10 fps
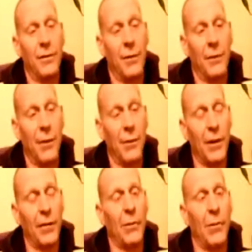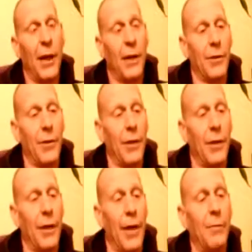I've made my living by
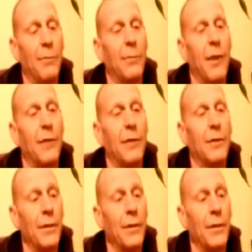growing the hemp plant,